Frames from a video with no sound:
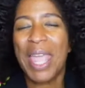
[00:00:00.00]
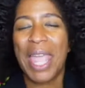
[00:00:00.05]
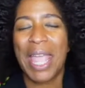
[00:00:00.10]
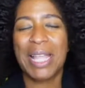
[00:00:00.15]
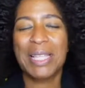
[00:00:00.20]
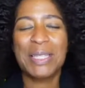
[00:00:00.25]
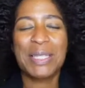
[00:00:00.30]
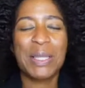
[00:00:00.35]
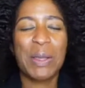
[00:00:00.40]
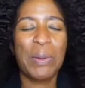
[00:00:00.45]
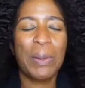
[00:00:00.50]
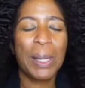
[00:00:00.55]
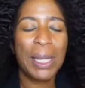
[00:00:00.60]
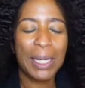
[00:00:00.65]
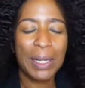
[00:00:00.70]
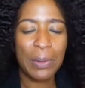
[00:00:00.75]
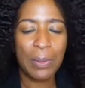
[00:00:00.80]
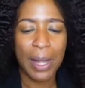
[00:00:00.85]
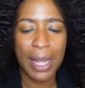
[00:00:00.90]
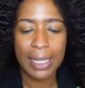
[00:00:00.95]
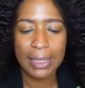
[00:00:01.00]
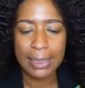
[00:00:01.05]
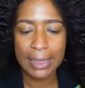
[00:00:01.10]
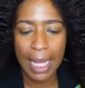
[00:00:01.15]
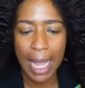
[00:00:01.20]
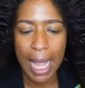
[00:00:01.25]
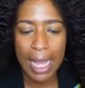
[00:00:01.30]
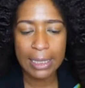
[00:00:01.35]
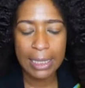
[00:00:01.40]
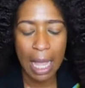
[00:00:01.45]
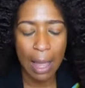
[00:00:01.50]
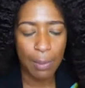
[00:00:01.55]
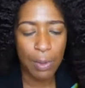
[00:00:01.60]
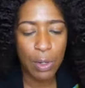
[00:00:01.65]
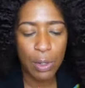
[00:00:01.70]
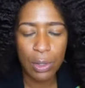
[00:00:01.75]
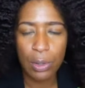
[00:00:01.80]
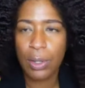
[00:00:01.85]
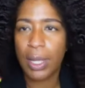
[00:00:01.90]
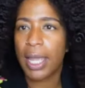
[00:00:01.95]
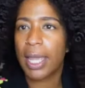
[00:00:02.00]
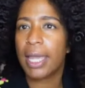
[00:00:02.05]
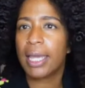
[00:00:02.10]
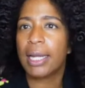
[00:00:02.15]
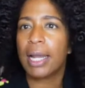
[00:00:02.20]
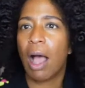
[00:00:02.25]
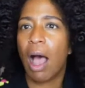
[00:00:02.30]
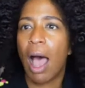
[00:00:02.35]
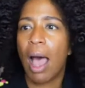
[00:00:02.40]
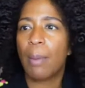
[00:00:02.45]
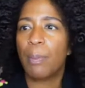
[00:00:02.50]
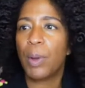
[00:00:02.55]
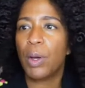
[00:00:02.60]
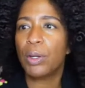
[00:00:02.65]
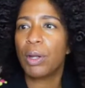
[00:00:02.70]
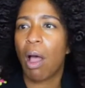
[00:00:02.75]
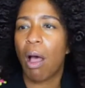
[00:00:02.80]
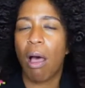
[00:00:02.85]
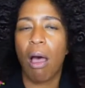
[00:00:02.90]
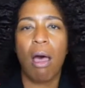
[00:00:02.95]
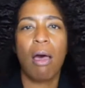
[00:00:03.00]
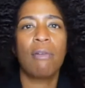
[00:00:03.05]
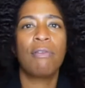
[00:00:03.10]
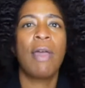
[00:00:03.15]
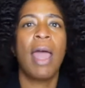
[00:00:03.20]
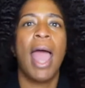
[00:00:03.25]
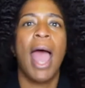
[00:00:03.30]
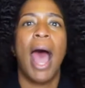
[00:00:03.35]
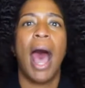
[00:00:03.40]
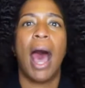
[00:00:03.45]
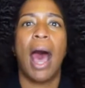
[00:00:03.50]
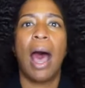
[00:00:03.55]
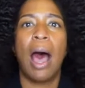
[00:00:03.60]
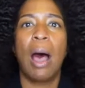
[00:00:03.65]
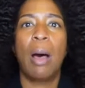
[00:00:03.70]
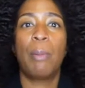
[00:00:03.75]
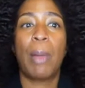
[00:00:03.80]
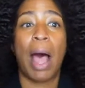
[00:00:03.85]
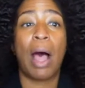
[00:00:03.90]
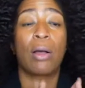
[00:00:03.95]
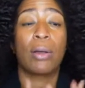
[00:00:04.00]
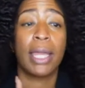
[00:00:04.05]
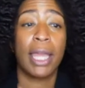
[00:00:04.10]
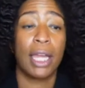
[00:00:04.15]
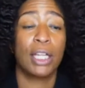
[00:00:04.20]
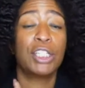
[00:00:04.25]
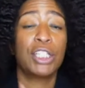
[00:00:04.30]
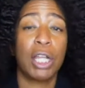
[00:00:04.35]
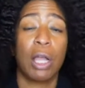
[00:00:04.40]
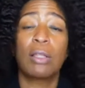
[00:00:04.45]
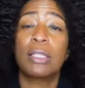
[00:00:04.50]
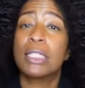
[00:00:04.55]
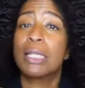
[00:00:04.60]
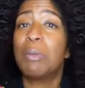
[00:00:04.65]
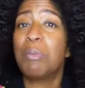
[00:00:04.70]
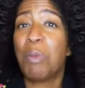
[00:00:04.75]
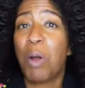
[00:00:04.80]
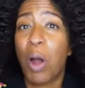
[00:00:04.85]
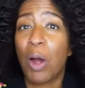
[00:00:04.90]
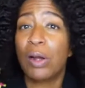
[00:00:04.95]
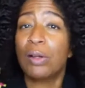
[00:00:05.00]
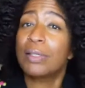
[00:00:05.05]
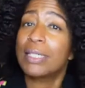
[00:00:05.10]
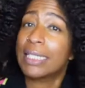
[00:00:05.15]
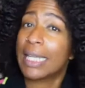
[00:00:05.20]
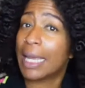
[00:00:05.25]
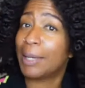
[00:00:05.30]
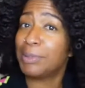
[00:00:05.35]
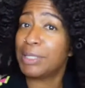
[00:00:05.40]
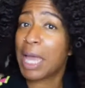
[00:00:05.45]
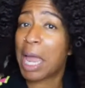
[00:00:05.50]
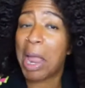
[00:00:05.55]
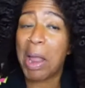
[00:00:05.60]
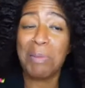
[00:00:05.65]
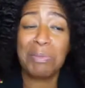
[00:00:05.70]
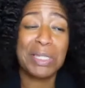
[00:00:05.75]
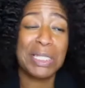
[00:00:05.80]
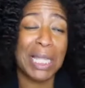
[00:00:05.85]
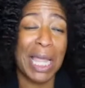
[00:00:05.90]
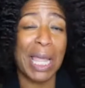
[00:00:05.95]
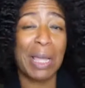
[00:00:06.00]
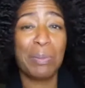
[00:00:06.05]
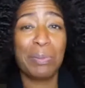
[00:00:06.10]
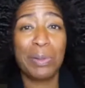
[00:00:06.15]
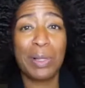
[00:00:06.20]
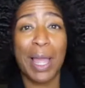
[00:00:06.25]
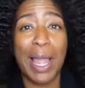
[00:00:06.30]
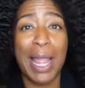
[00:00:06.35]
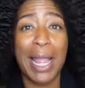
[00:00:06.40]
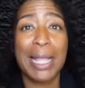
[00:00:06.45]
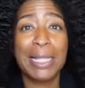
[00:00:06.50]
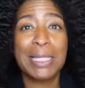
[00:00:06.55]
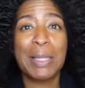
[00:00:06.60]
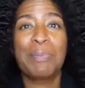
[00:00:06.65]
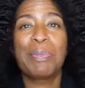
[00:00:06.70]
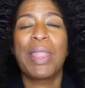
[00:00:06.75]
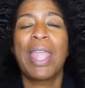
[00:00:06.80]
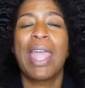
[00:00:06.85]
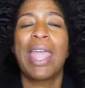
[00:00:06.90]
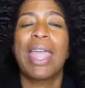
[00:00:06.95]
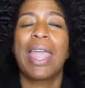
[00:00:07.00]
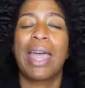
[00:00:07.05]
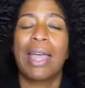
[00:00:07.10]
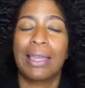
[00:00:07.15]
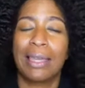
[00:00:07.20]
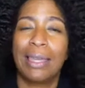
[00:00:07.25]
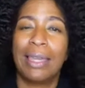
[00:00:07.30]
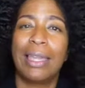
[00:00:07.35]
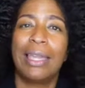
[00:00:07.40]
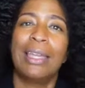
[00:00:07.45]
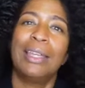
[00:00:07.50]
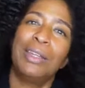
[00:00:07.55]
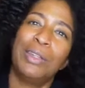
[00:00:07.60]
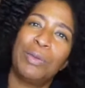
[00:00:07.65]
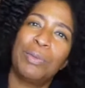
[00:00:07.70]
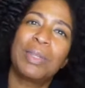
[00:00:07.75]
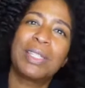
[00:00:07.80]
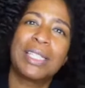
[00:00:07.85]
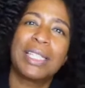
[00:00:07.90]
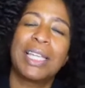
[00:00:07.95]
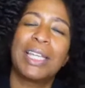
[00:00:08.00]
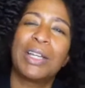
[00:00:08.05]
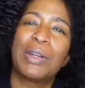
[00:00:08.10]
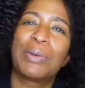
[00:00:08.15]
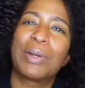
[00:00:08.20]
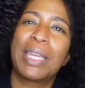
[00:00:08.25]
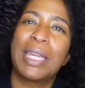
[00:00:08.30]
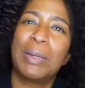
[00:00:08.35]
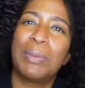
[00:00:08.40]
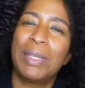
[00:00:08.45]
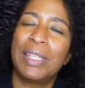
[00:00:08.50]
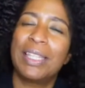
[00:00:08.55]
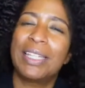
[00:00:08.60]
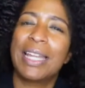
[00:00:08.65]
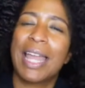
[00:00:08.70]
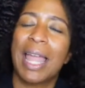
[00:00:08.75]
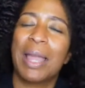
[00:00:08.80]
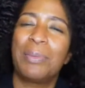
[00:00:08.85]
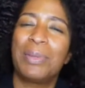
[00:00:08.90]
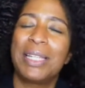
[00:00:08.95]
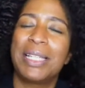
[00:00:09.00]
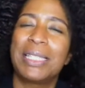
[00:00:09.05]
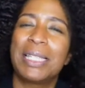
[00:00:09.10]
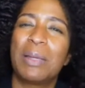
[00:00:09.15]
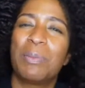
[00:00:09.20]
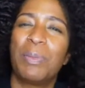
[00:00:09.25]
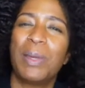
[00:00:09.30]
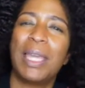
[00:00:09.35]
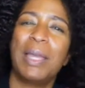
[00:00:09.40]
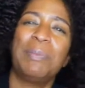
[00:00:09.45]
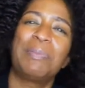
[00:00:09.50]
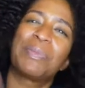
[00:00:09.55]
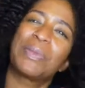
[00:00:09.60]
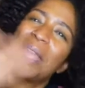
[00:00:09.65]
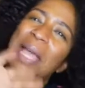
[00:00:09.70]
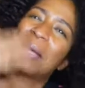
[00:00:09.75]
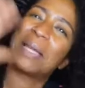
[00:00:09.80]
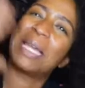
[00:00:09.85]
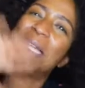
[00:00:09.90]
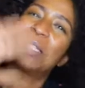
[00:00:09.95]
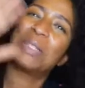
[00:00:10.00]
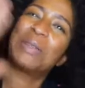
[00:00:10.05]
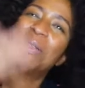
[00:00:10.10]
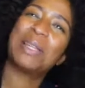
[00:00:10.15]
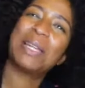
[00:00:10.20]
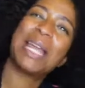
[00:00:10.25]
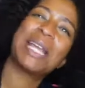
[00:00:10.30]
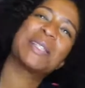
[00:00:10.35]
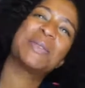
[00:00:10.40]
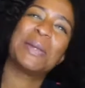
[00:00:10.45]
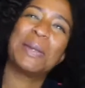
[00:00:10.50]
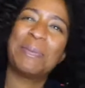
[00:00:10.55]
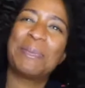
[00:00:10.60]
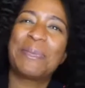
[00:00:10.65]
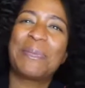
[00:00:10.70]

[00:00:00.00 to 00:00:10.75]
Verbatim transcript: And so, anyways, guys, I'm gonna go ahead and hop on off. Um, I'll catch y'all tomorrow, same time, same place. Again, you've been sitting here with Kimmy, the Diabetes MP. I'll catch you on the next one.